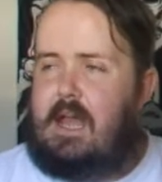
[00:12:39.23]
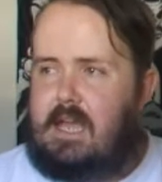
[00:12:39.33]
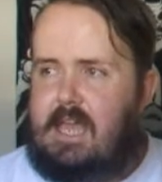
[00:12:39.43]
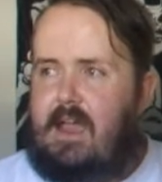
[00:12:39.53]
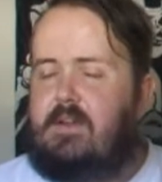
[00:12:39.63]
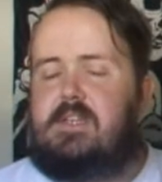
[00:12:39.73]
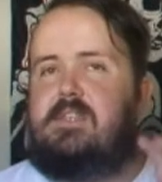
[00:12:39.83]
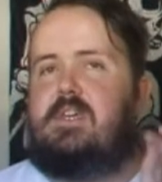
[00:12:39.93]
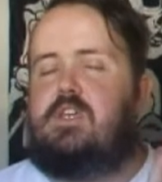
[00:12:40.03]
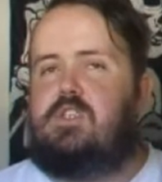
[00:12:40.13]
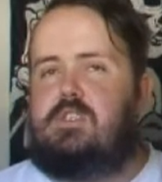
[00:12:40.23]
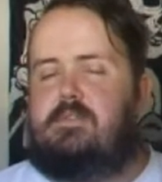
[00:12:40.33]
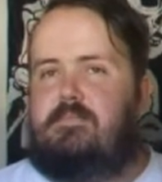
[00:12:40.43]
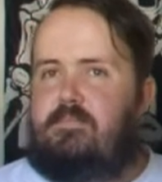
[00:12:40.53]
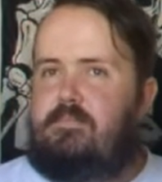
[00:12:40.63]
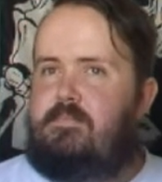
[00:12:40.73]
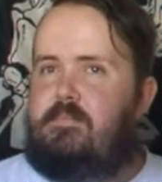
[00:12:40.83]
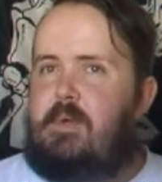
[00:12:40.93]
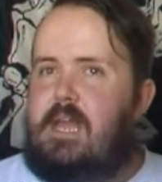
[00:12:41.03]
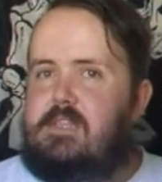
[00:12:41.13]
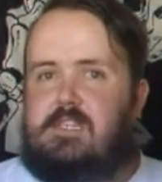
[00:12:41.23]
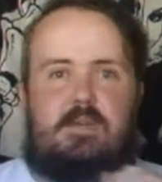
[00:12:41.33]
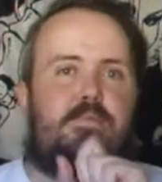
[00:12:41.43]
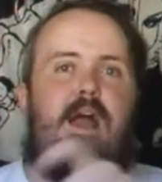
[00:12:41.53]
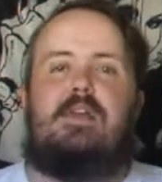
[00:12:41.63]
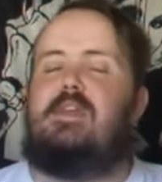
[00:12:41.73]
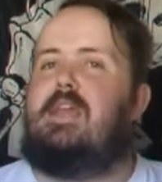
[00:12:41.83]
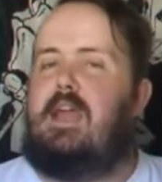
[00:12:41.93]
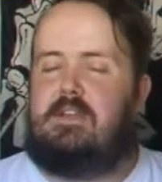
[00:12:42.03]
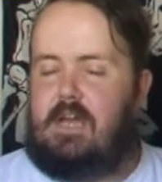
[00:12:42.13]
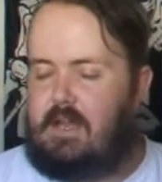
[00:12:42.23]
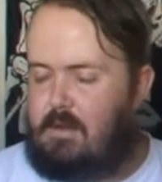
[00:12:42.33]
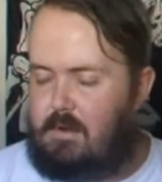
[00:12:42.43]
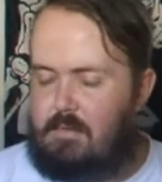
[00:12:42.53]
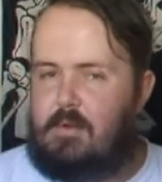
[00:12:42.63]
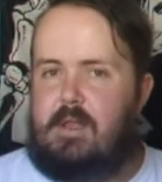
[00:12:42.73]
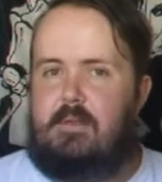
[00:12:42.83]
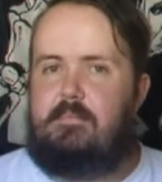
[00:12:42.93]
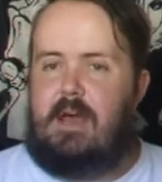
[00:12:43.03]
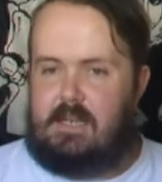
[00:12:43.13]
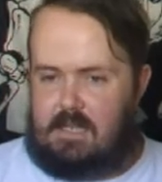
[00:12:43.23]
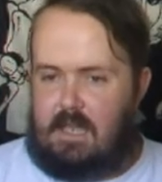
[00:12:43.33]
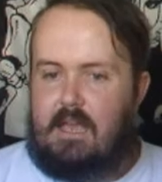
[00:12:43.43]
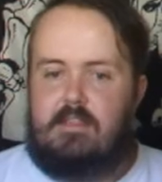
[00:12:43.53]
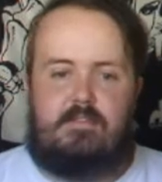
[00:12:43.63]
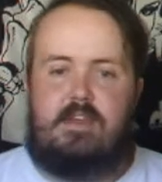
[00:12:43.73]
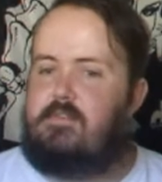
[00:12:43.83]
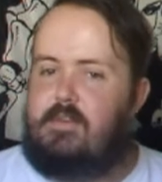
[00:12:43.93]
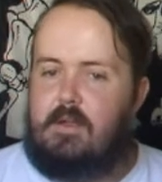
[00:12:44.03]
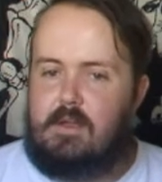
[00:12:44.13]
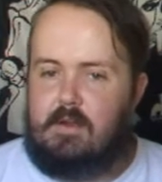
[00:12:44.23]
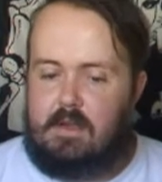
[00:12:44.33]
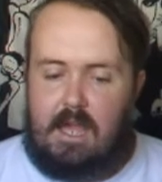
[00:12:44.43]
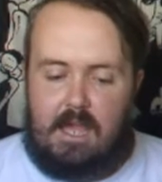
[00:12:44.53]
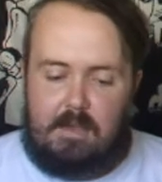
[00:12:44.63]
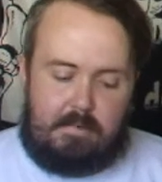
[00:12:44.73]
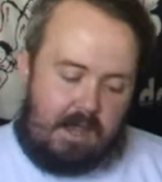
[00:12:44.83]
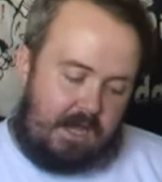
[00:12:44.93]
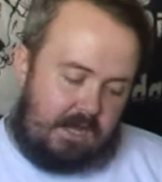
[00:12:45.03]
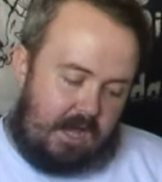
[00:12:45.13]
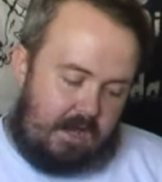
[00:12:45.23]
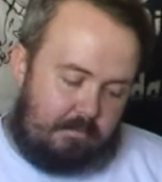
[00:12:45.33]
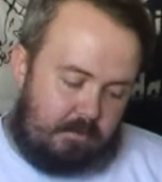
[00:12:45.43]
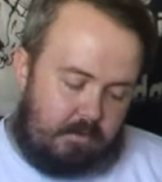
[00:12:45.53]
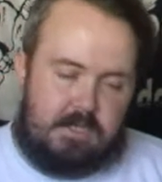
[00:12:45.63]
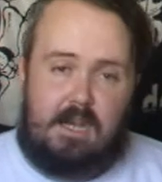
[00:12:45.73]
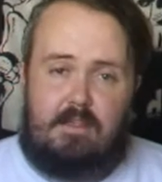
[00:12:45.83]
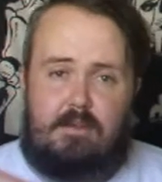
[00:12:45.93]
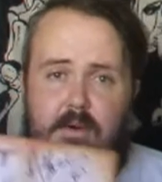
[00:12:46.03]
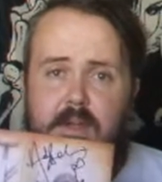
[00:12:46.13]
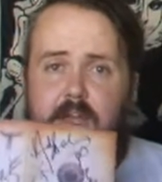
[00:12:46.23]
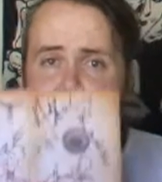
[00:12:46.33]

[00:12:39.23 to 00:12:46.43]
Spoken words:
a character that it's a surprising character. I don't want to ruin it, but he's very good. Now, he played Lord Denethor